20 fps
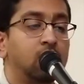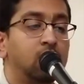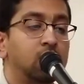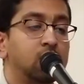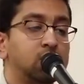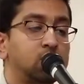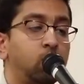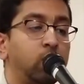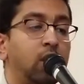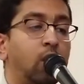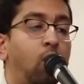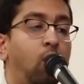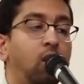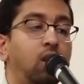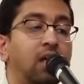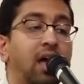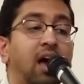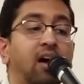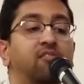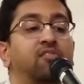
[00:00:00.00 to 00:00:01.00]
So we all
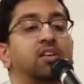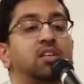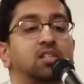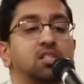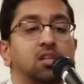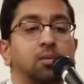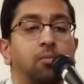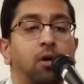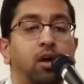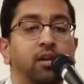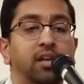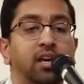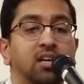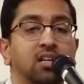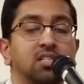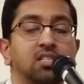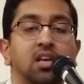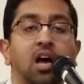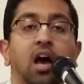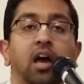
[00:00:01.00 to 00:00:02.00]
have this demonic
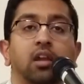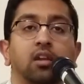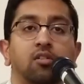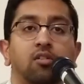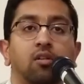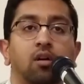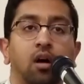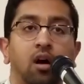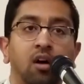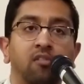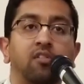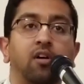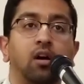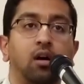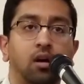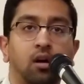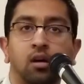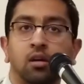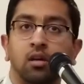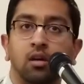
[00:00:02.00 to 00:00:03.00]
side
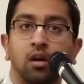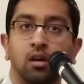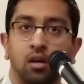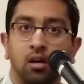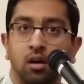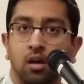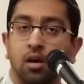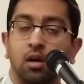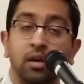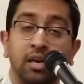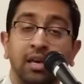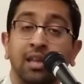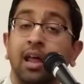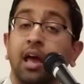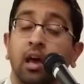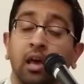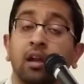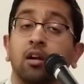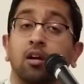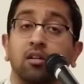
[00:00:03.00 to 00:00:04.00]
of
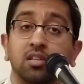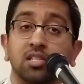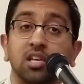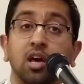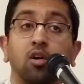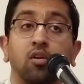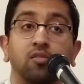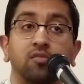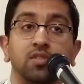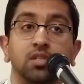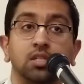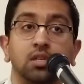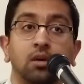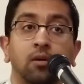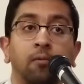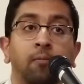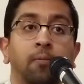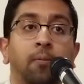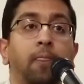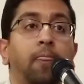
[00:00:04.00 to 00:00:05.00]
in ourselves.
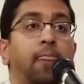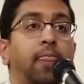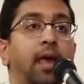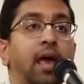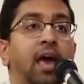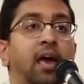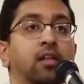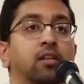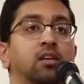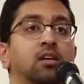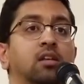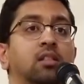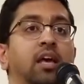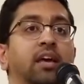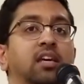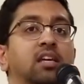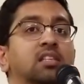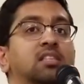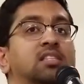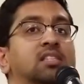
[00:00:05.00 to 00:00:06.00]
And
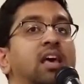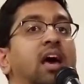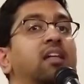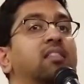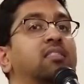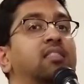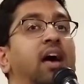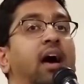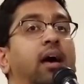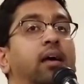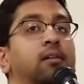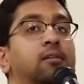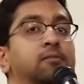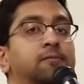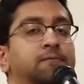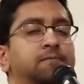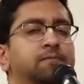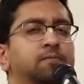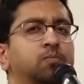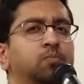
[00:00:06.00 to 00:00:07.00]
like it said that
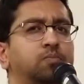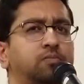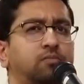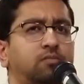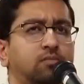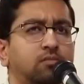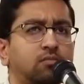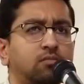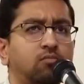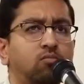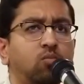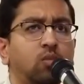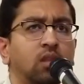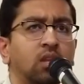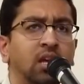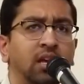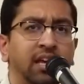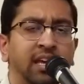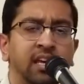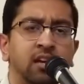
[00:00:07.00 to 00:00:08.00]

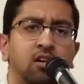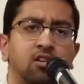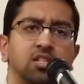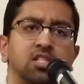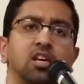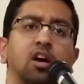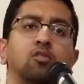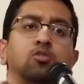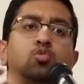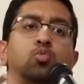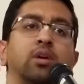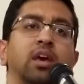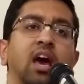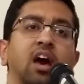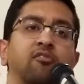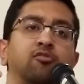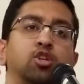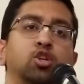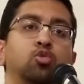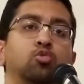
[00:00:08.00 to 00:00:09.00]
in ourselves we
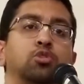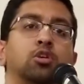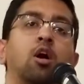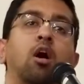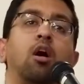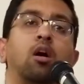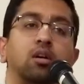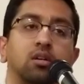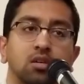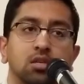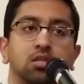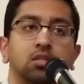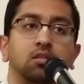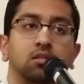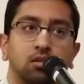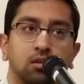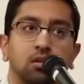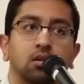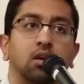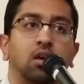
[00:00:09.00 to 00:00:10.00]
have two
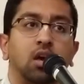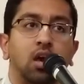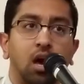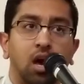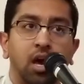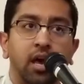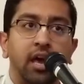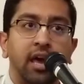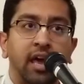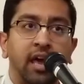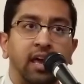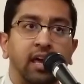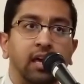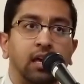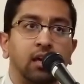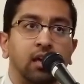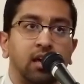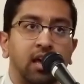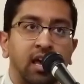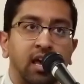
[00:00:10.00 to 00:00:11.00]
dogs.
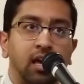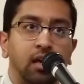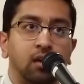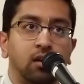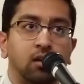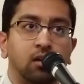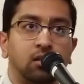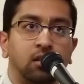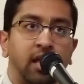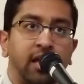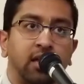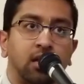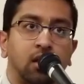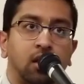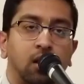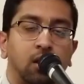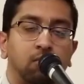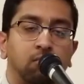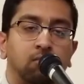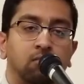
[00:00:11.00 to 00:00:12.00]
like
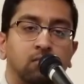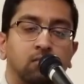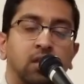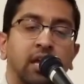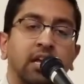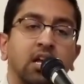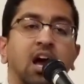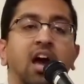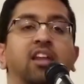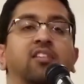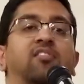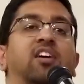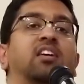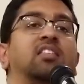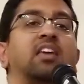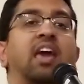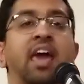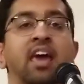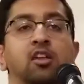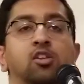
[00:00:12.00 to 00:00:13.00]
kind of like
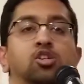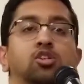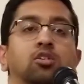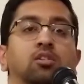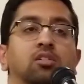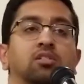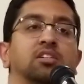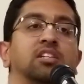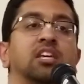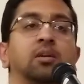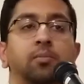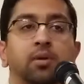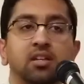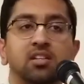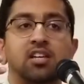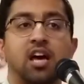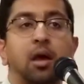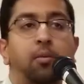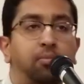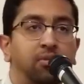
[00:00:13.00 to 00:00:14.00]
the angel demon
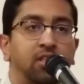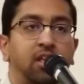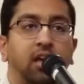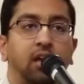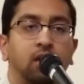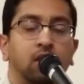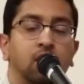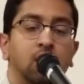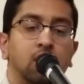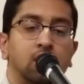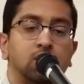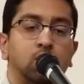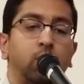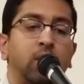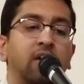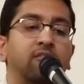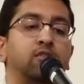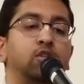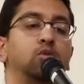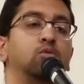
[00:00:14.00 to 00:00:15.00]
type thing. So we
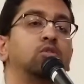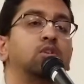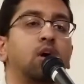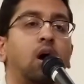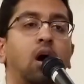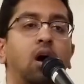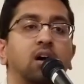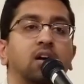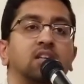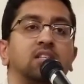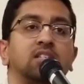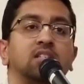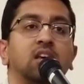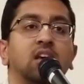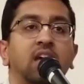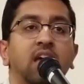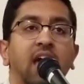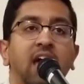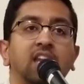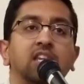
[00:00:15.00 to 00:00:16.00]
have two dogs,
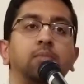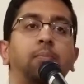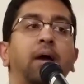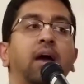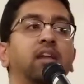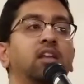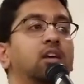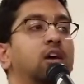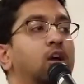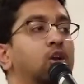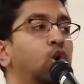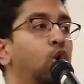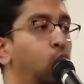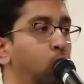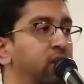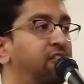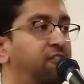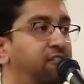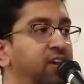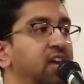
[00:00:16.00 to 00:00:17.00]
and depending on who
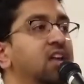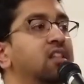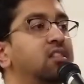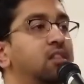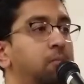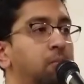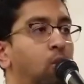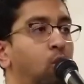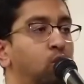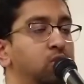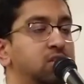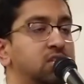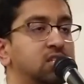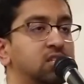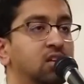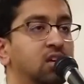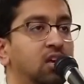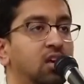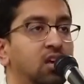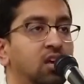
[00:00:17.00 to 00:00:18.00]
we feed the
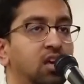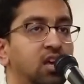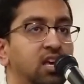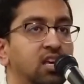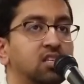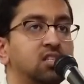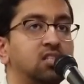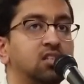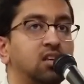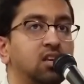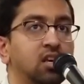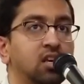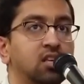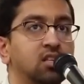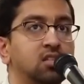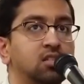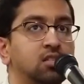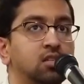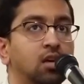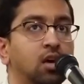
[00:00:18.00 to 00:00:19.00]
most
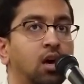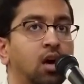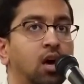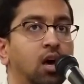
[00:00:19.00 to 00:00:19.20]
depends